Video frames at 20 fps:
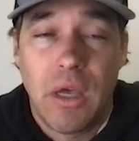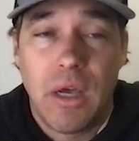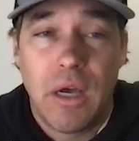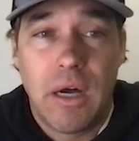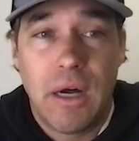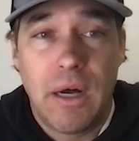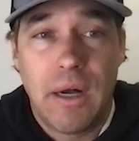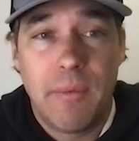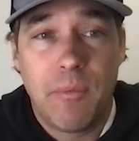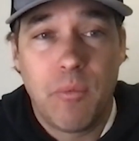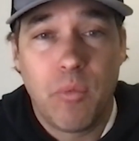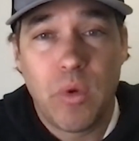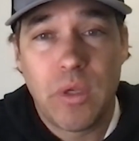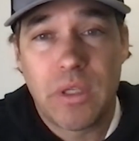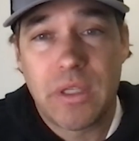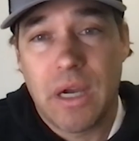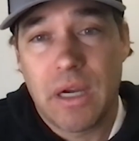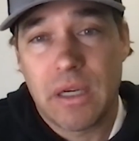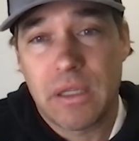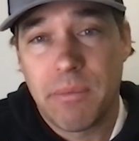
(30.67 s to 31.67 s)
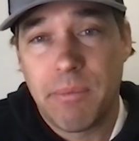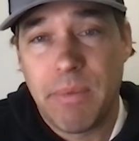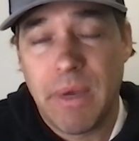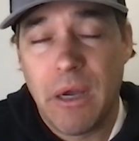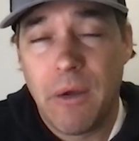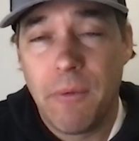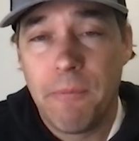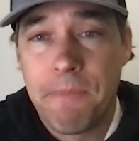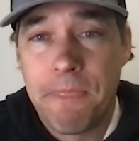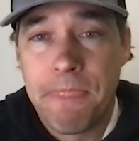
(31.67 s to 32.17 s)
We talked
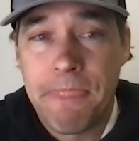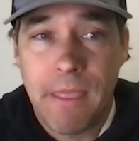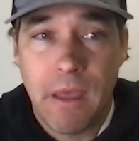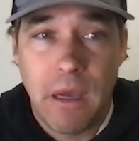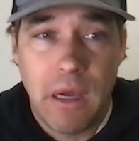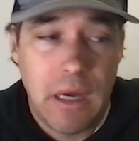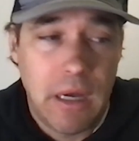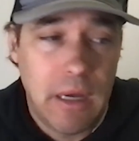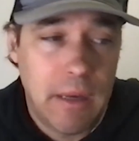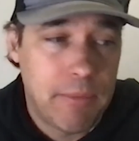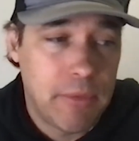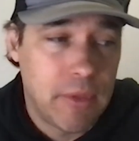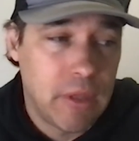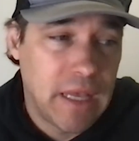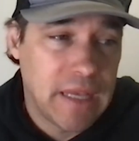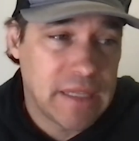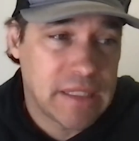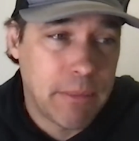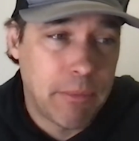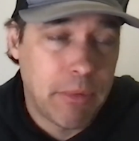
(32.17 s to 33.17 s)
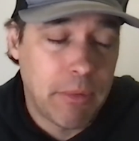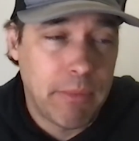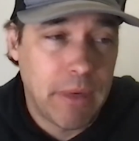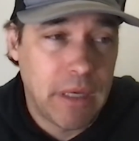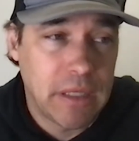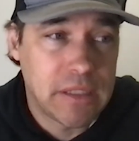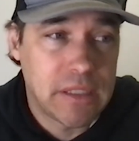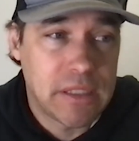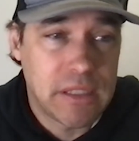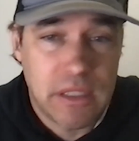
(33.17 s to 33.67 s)
about the last couple of
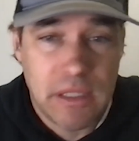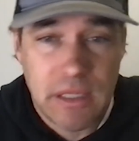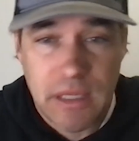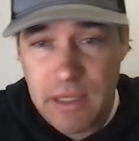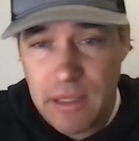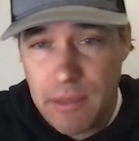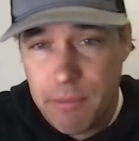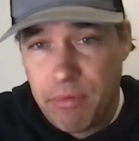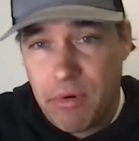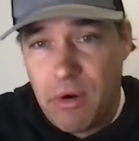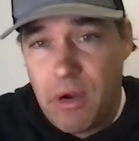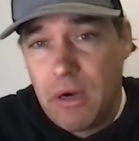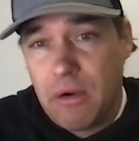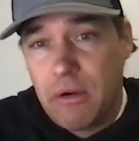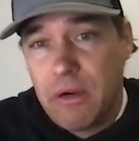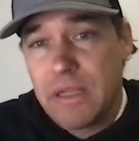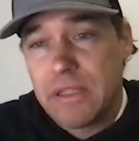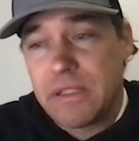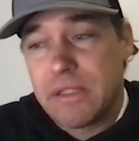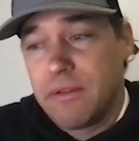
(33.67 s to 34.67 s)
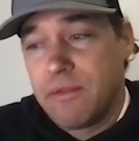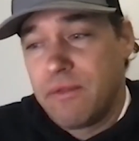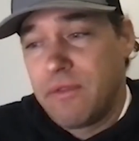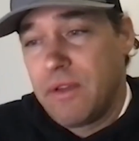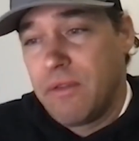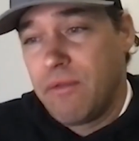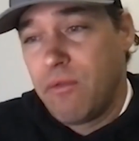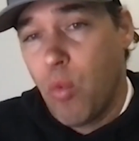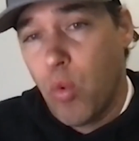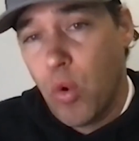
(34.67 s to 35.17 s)
months, just the progress of
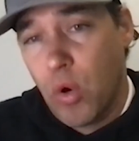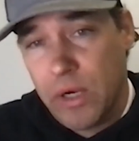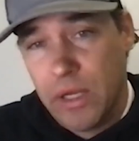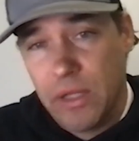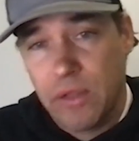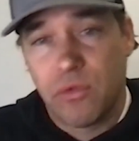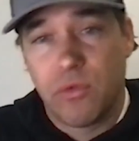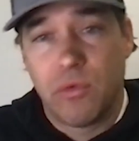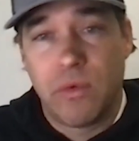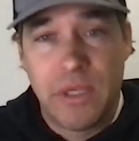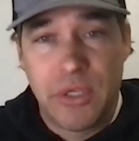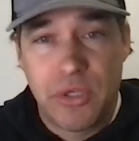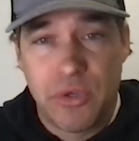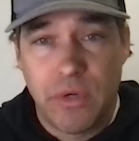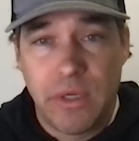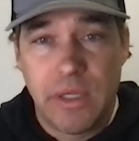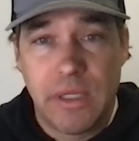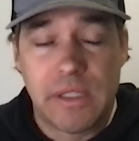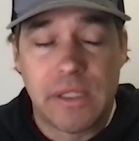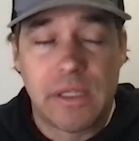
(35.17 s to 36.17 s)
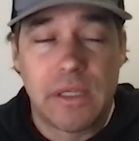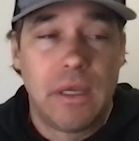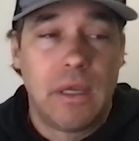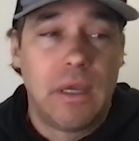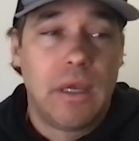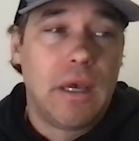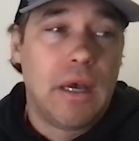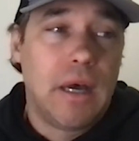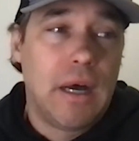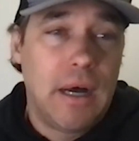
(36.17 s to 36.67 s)
working through injuries.
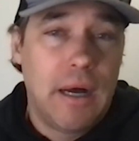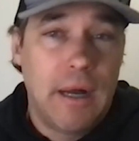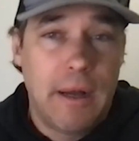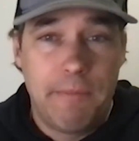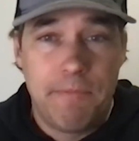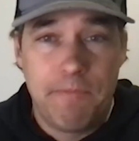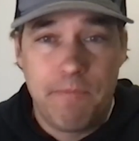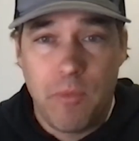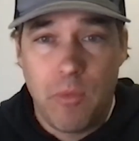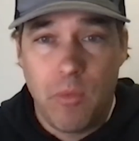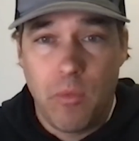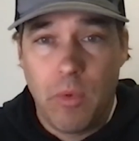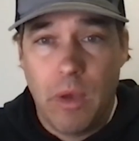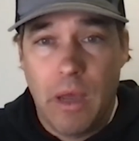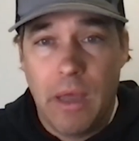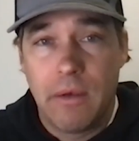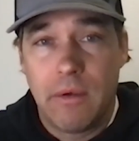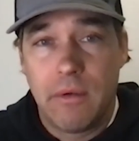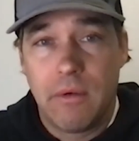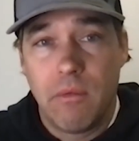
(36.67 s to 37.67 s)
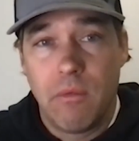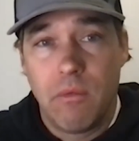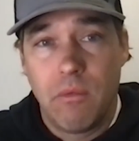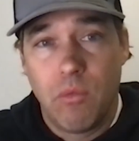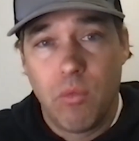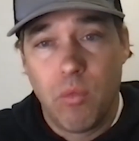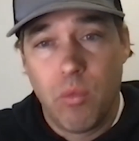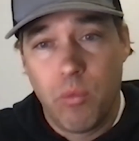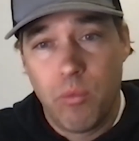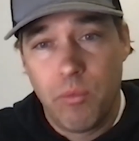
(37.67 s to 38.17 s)

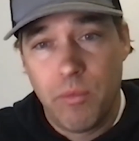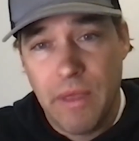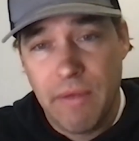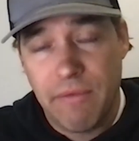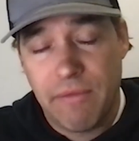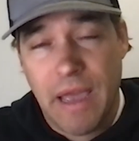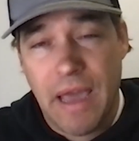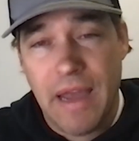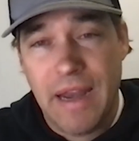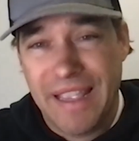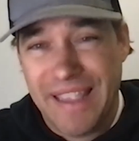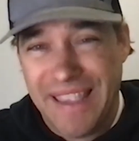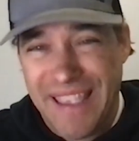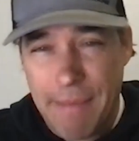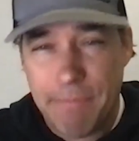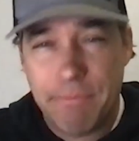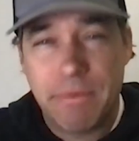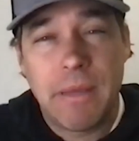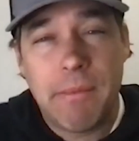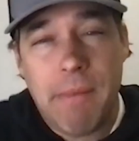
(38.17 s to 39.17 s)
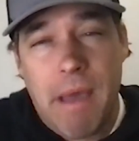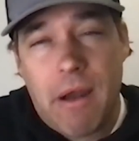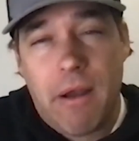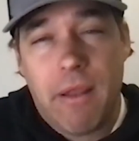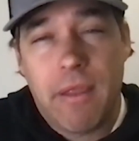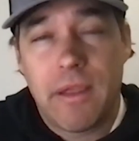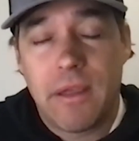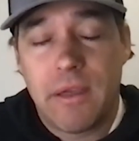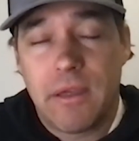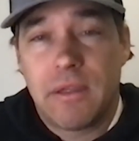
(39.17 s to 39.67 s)
They've kind of kept him out
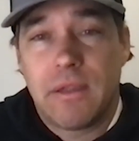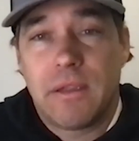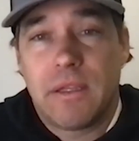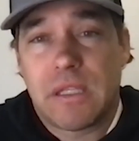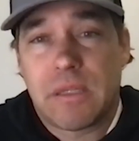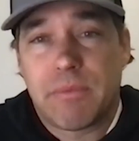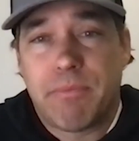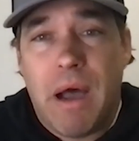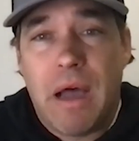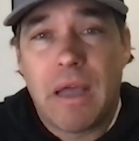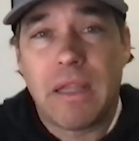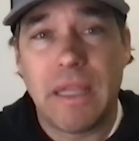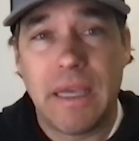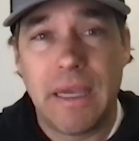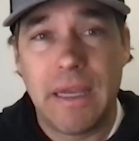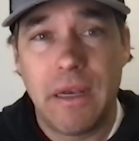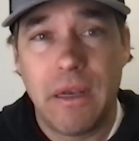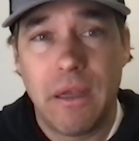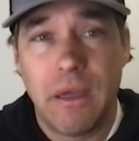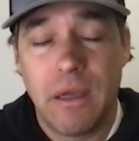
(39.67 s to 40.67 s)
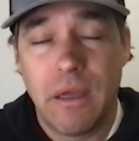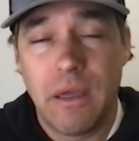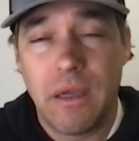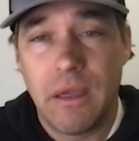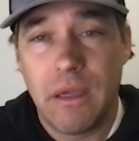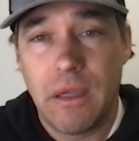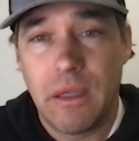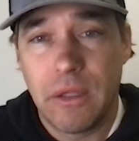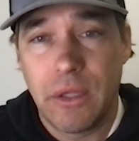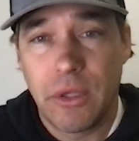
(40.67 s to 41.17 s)
of the spotlight
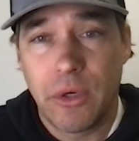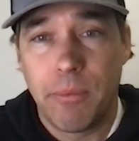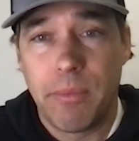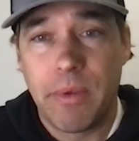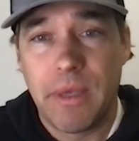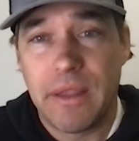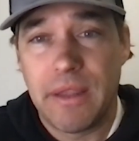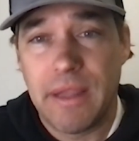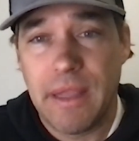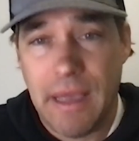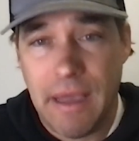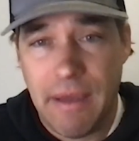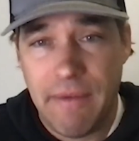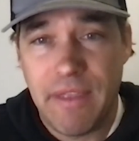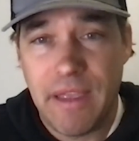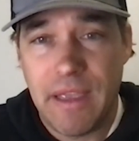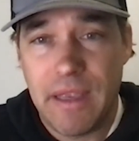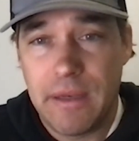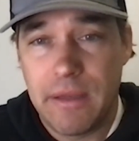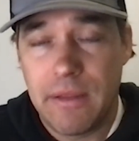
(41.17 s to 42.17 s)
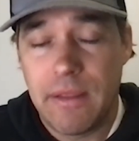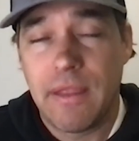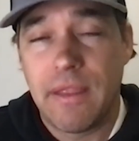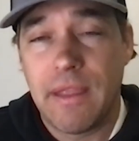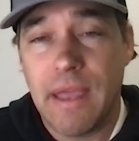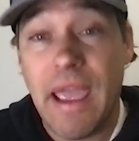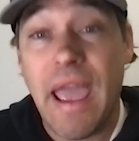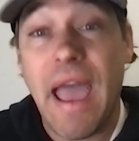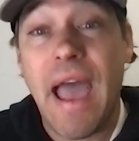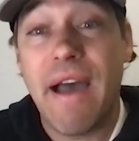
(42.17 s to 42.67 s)
a little bit.
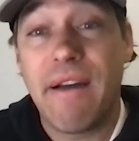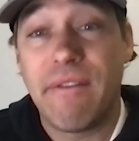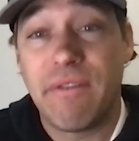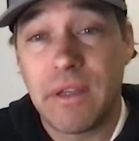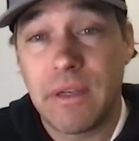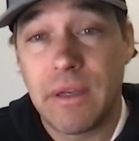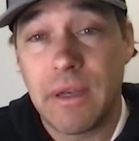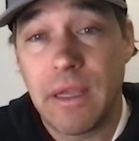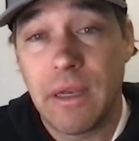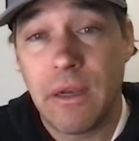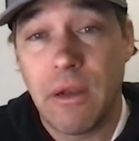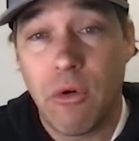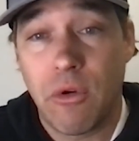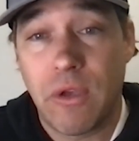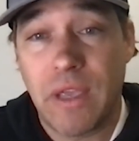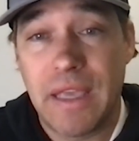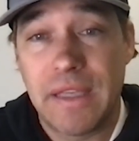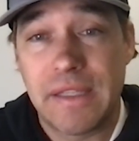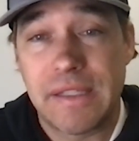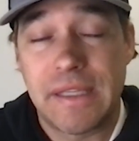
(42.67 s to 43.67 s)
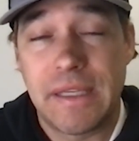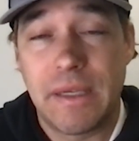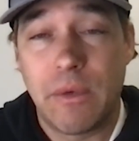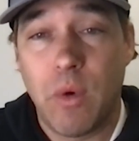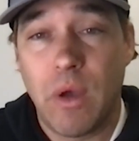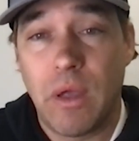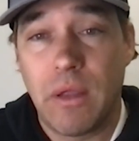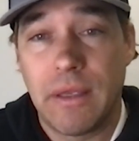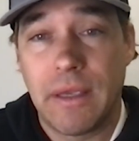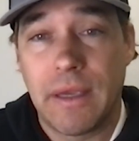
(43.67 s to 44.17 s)
They have in OKC
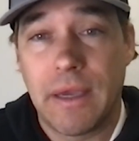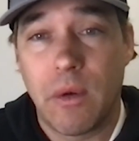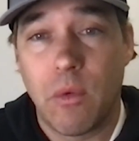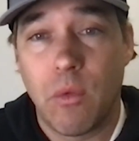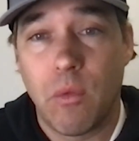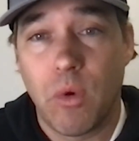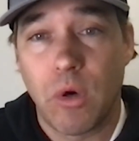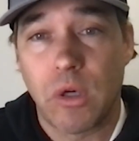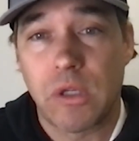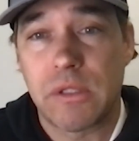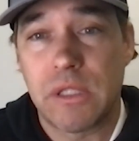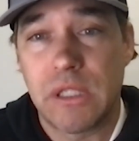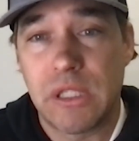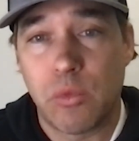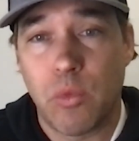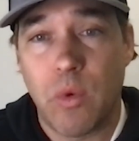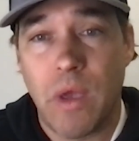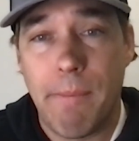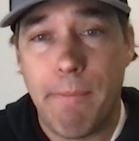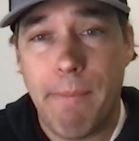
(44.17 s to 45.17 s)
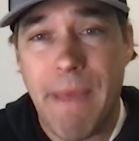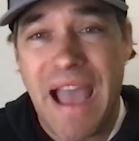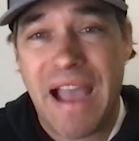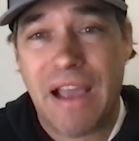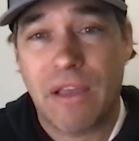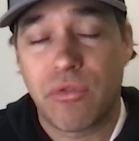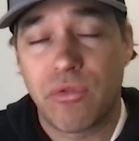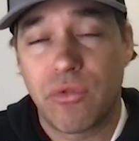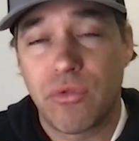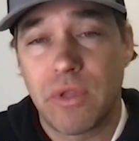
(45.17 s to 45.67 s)
while he kind of works his way
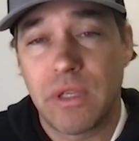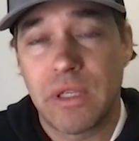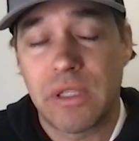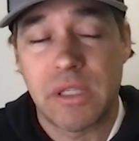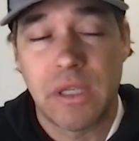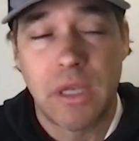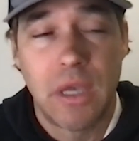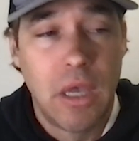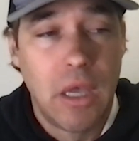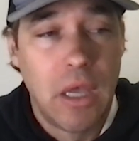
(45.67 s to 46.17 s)
back through this.